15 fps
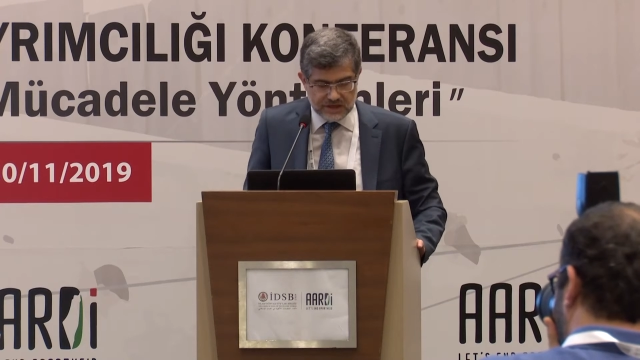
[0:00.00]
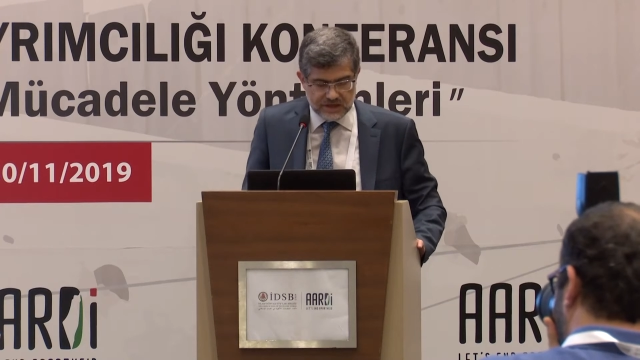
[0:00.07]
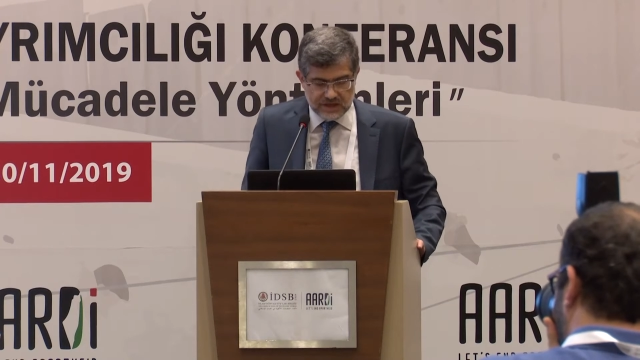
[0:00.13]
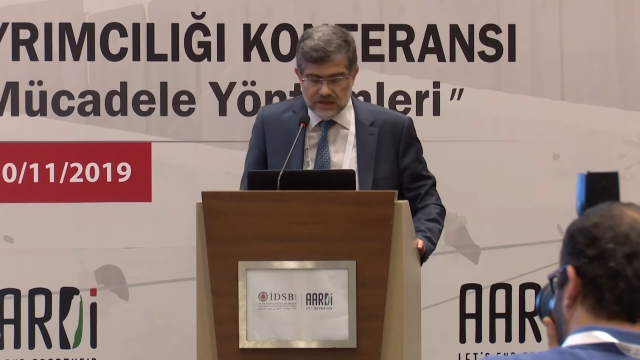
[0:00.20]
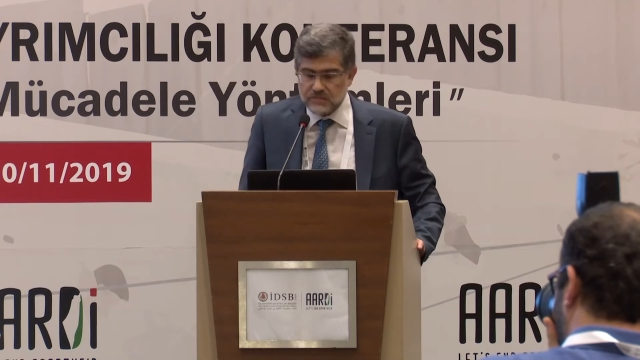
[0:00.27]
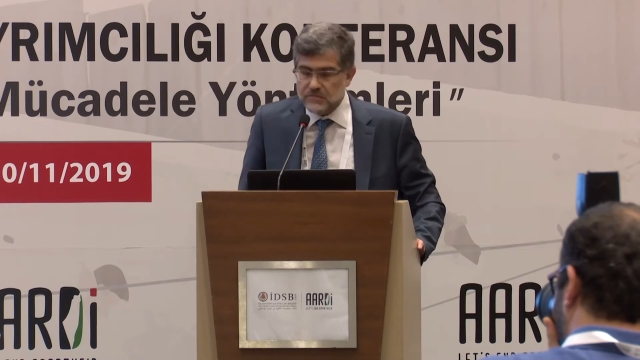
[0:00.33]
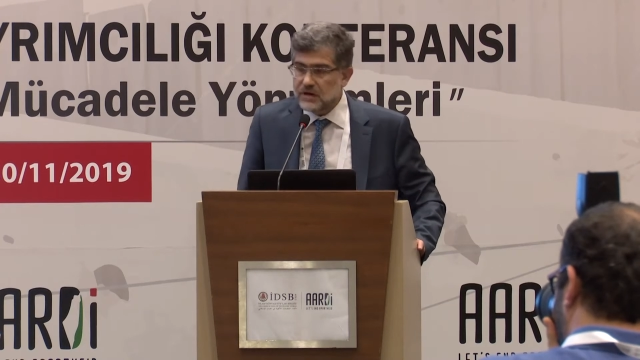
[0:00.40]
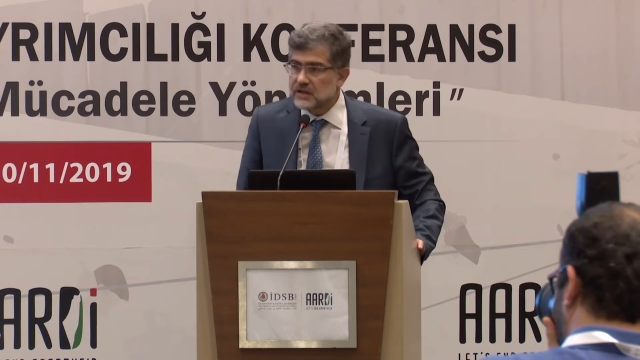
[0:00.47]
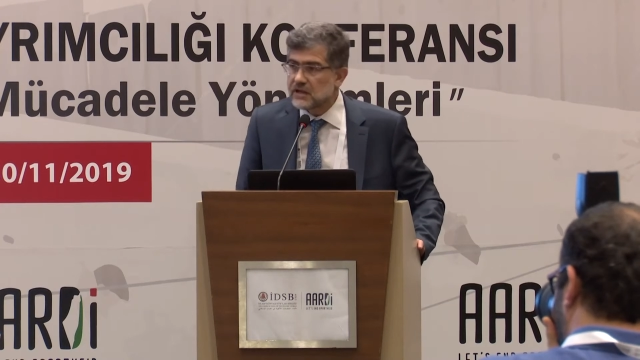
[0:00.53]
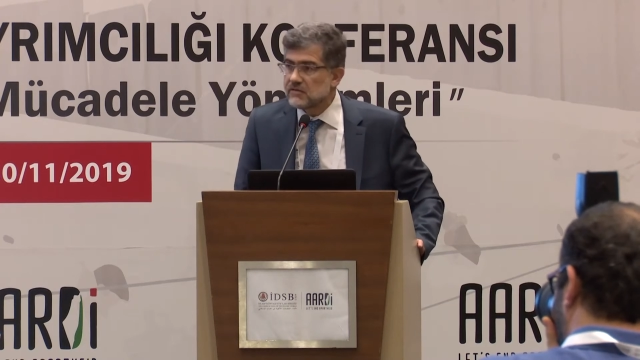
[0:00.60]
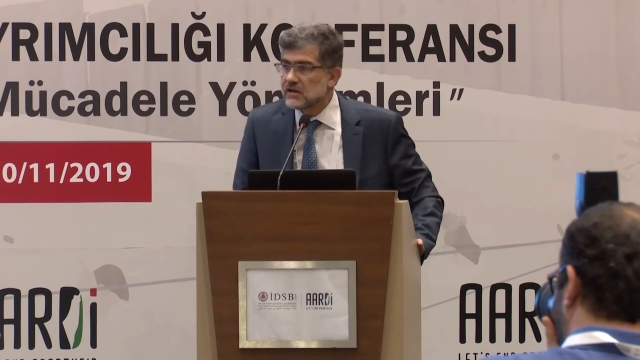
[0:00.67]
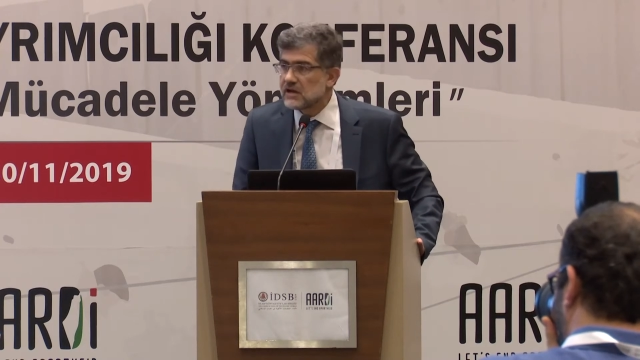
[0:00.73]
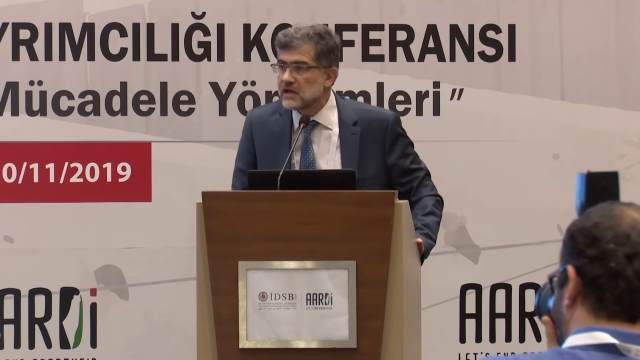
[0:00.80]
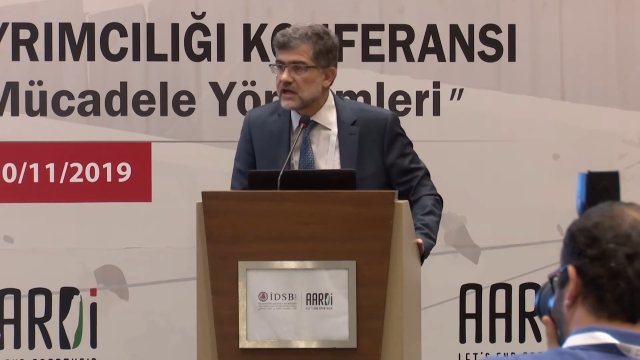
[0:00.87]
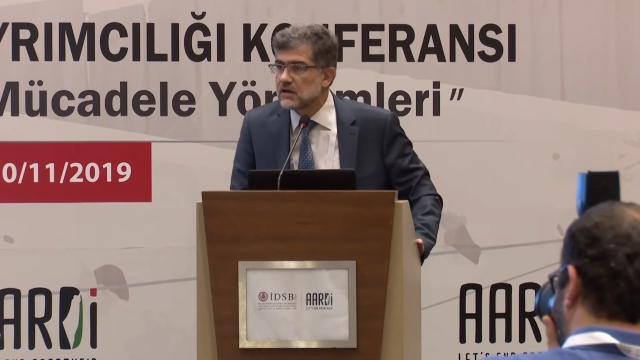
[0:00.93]

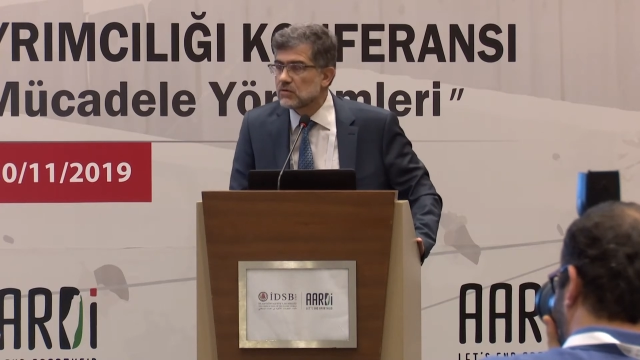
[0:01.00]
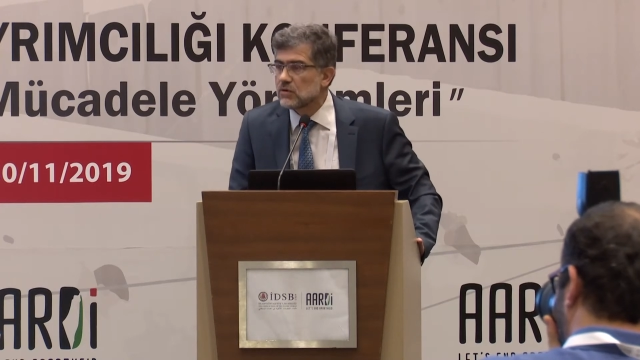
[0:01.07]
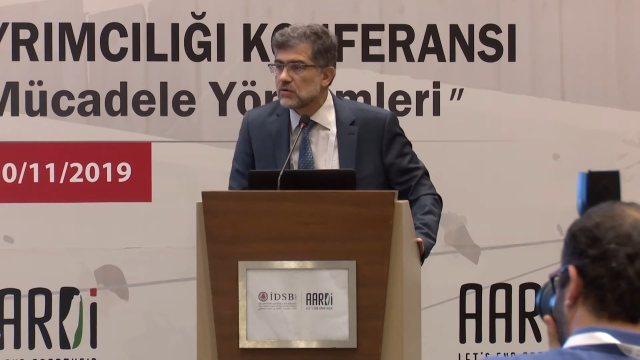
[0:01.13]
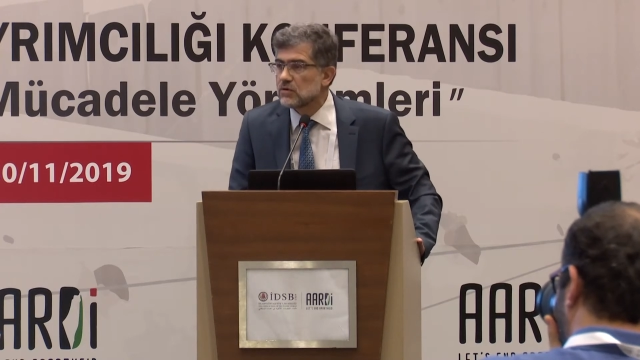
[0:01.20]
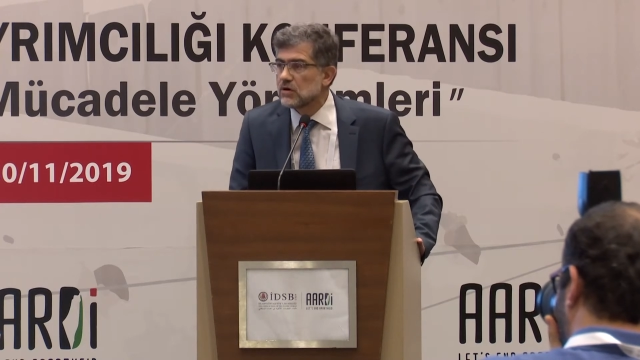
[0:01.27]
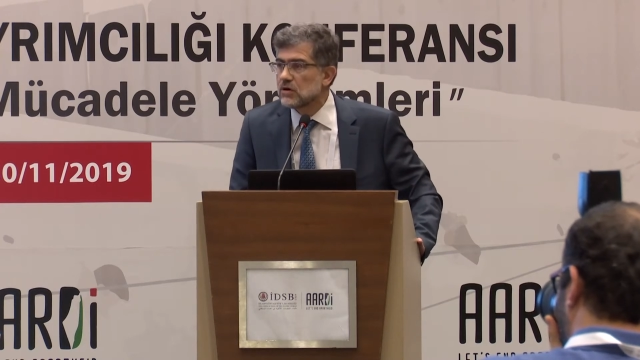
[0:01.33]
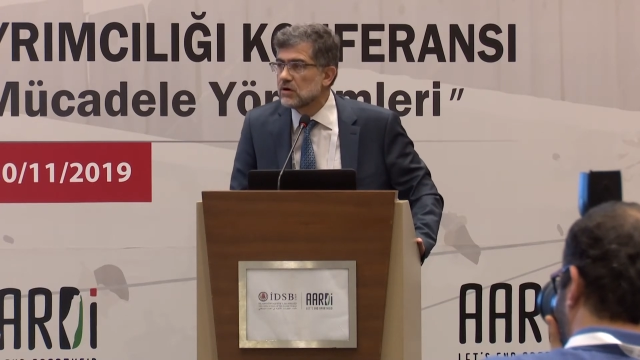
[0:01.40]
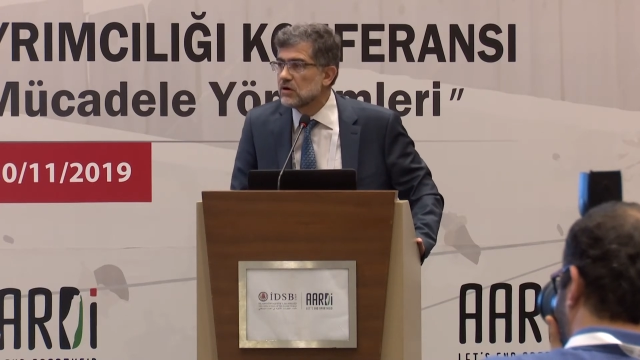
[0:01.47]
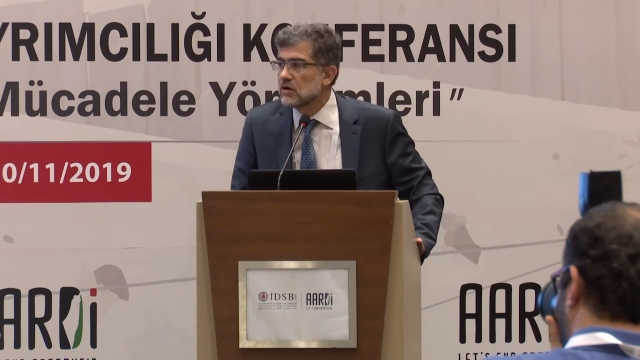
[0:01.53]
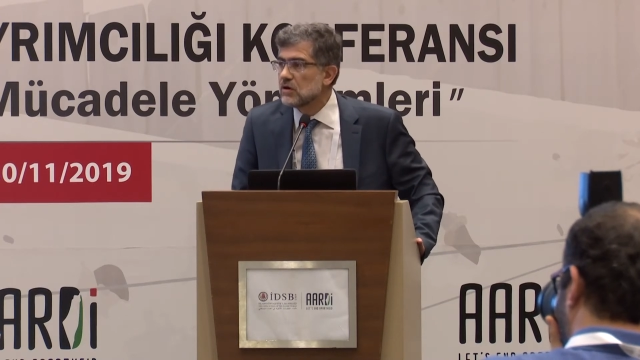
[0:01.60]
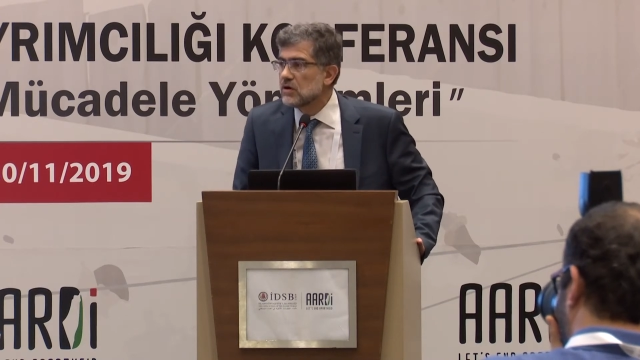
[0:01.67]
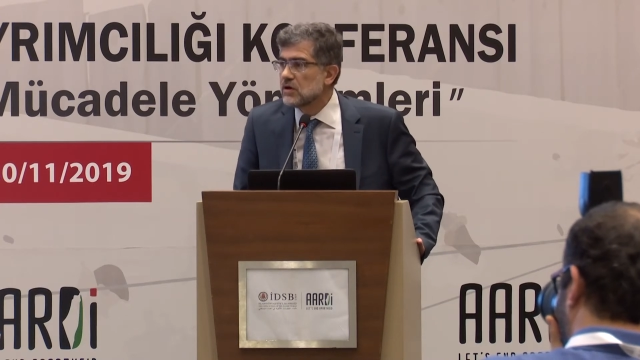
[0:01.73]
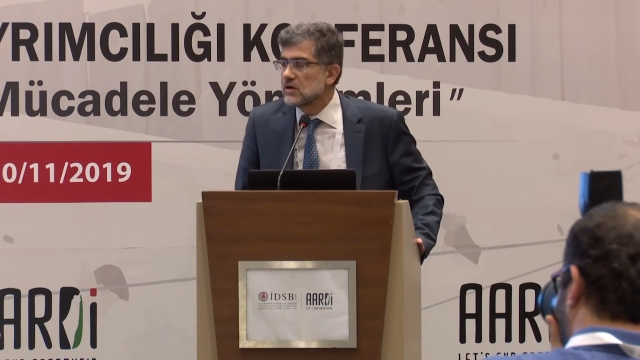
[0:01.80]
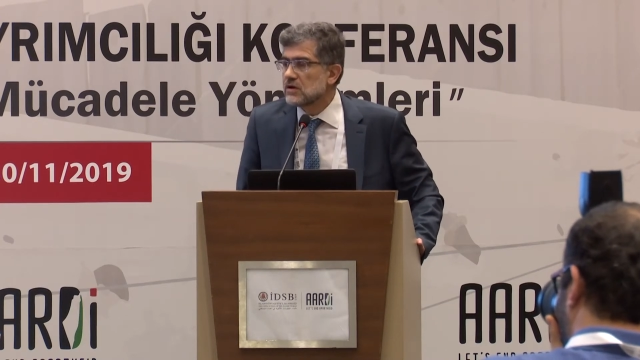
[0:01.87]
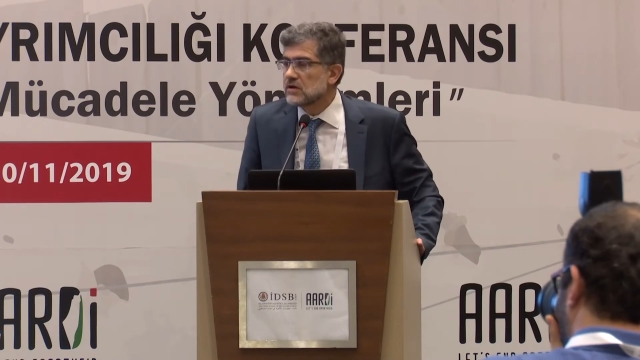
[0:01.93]
action, and to
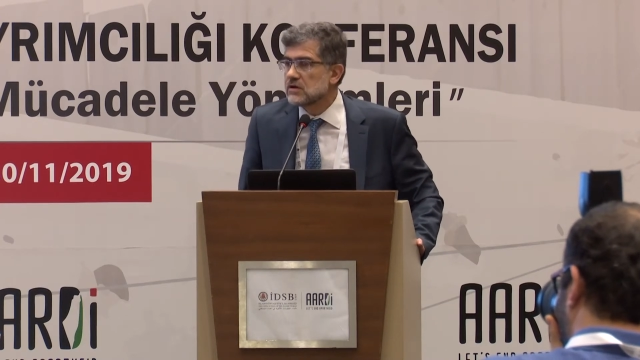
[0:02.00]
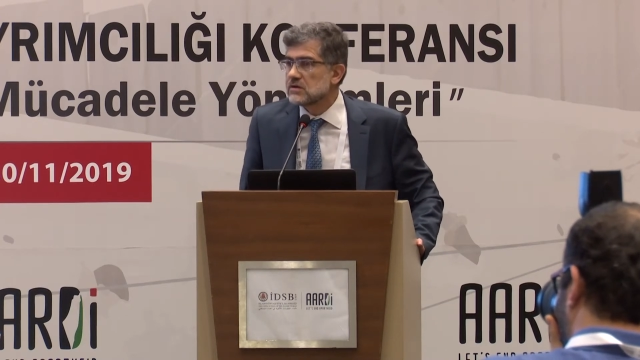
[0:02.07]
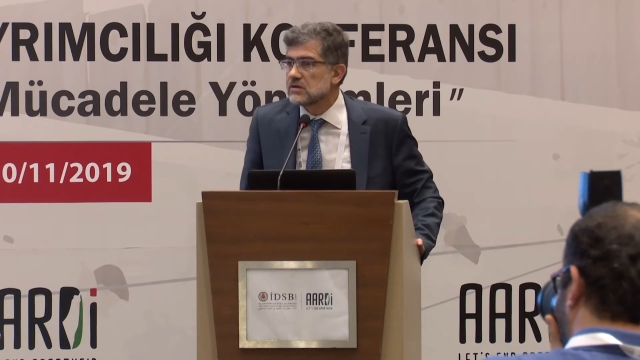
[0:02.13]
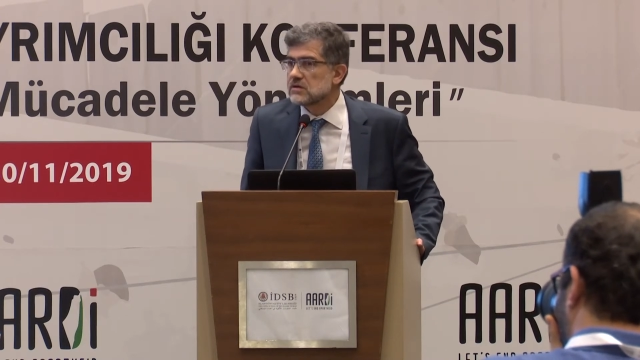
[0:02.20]
find new